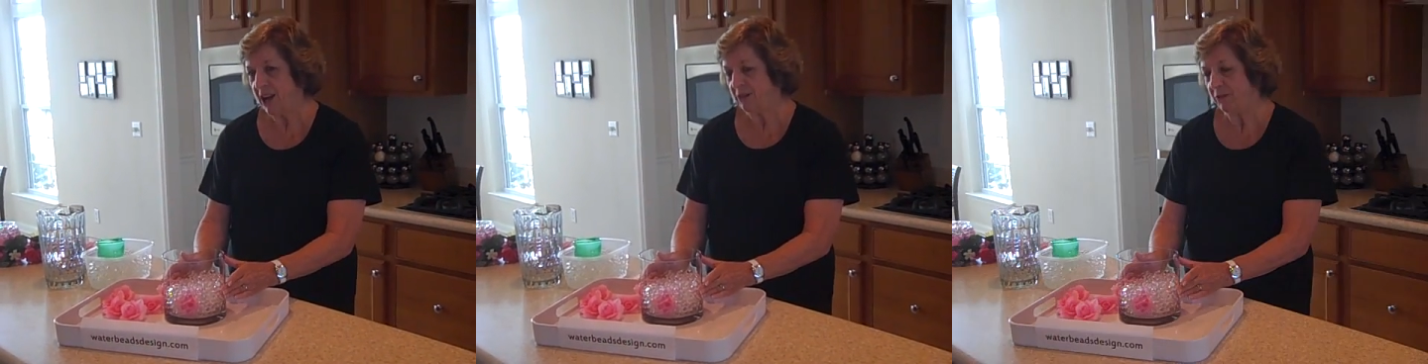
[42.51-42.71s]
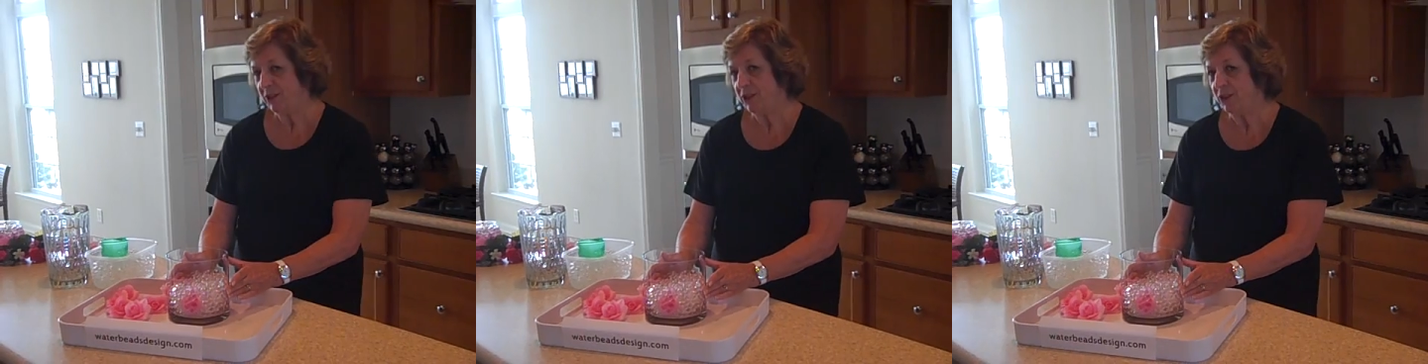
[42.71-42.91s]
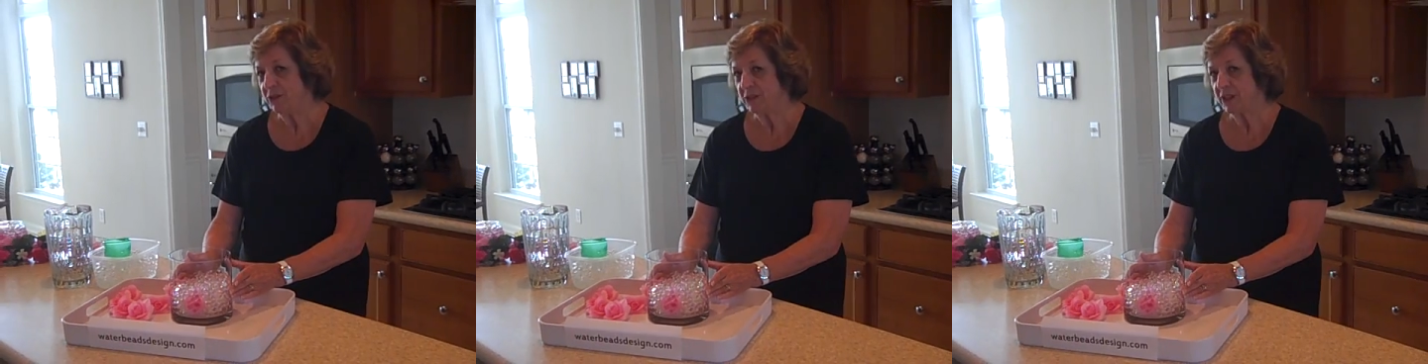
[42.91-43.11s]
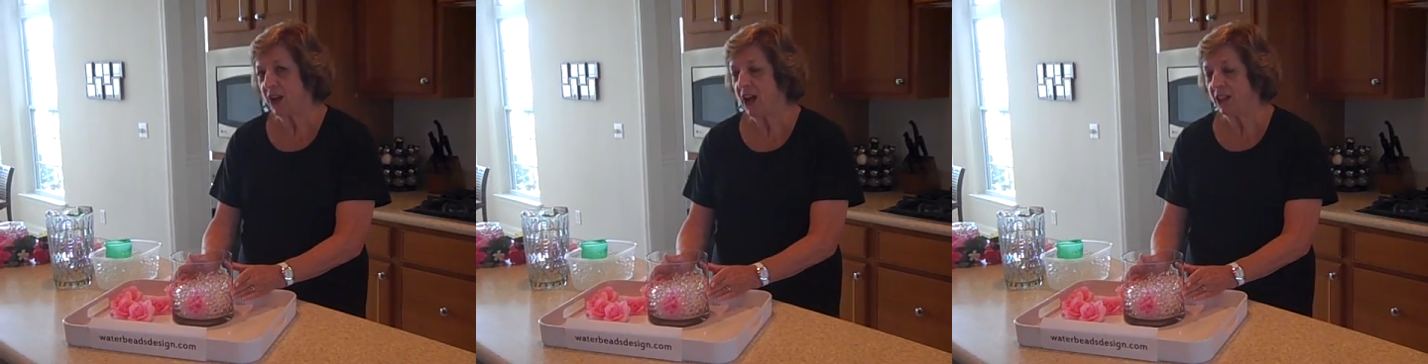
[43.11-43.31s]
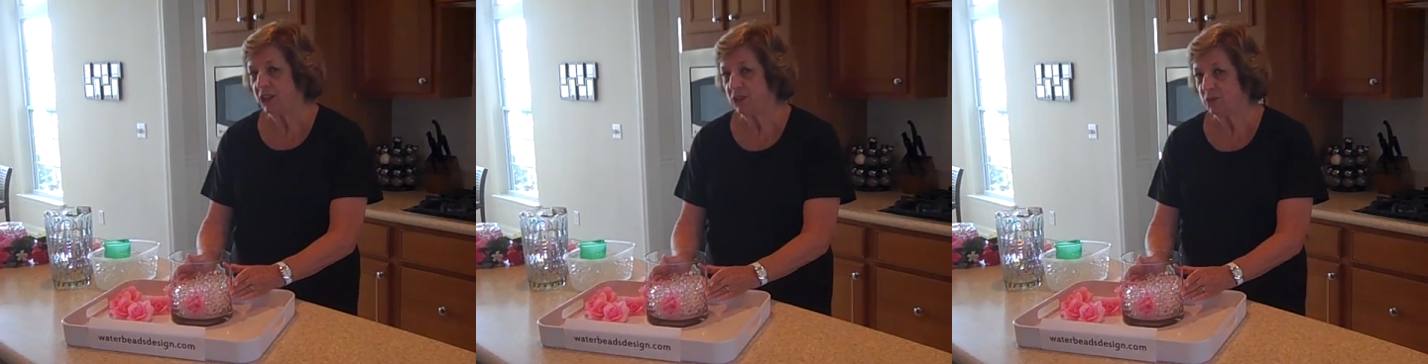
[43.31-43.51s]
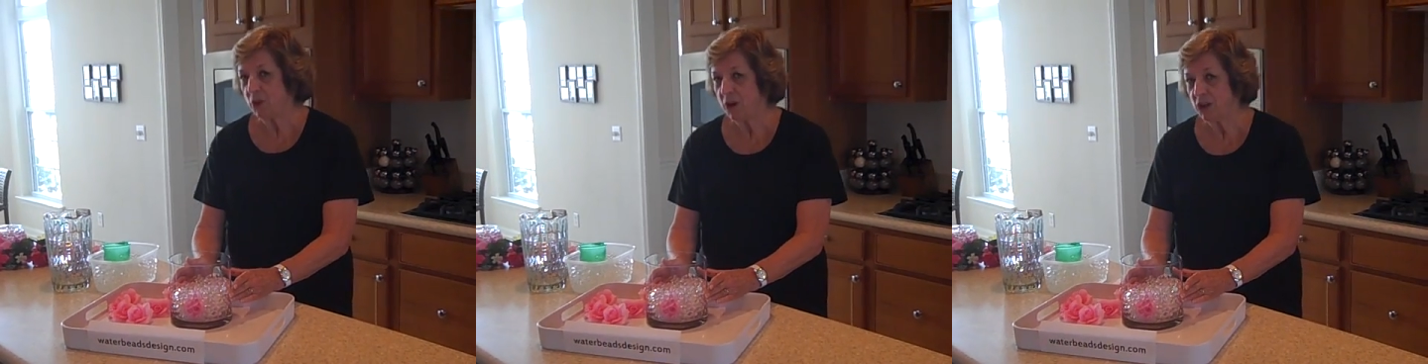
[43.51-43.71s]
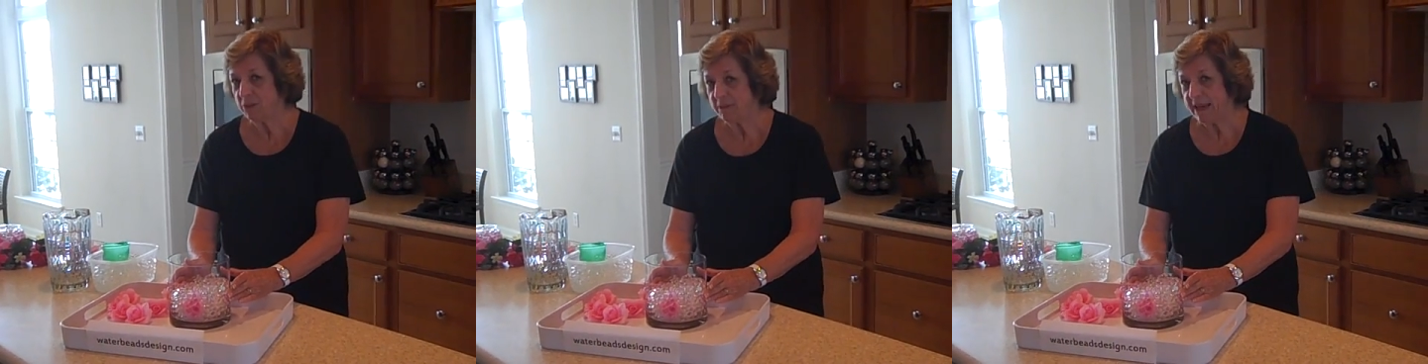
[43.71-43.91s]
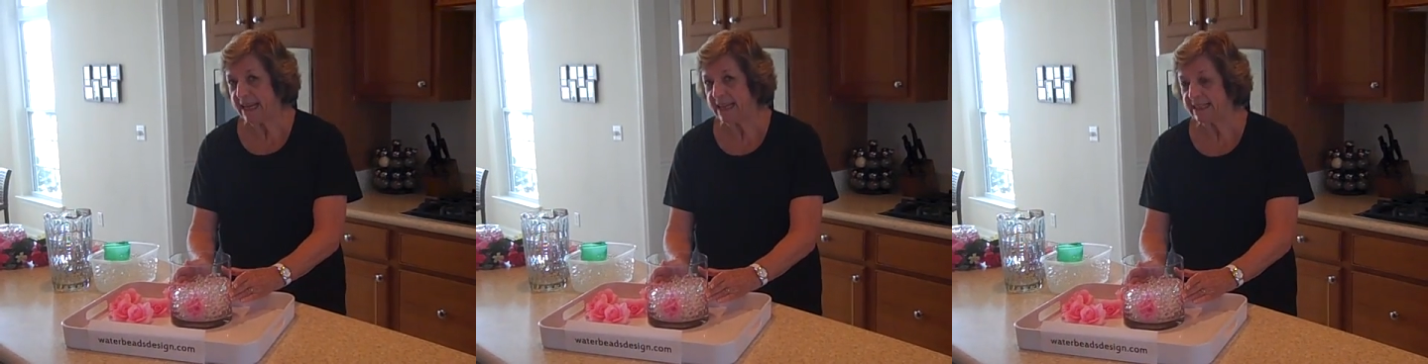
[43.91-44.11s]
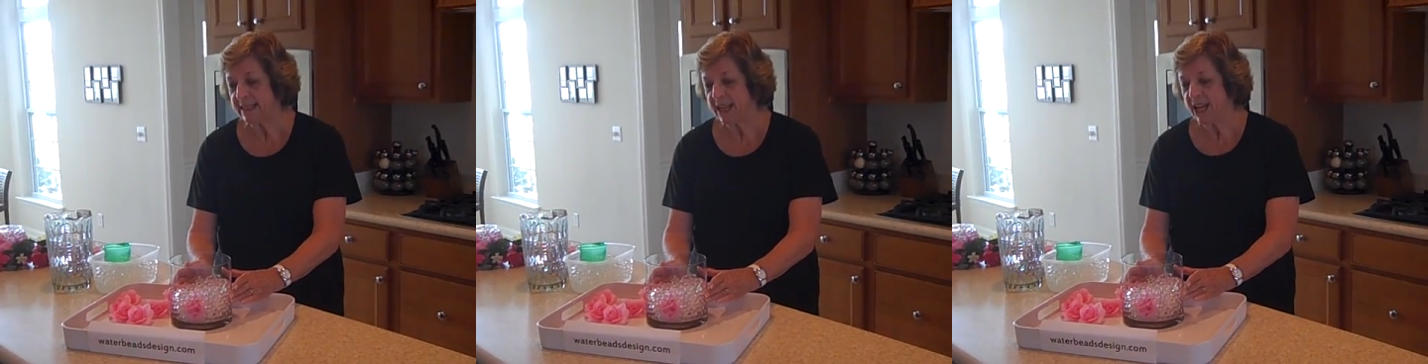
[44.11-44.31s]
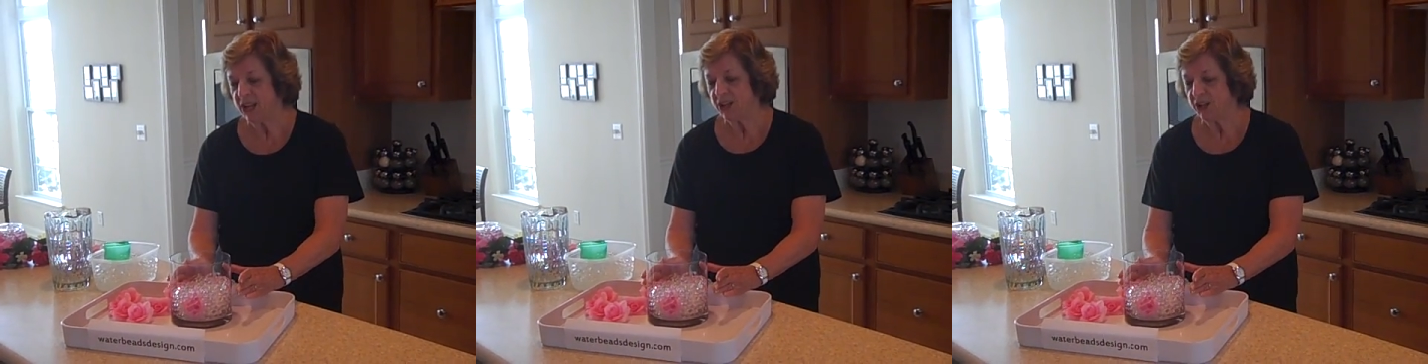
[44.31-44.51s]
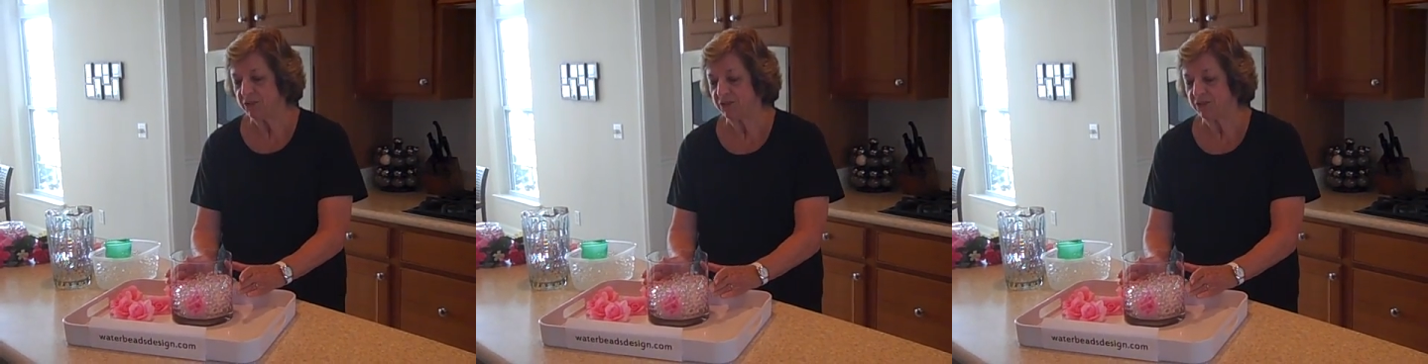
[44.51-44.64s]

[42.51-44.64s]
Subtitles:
If you use colored water beads, your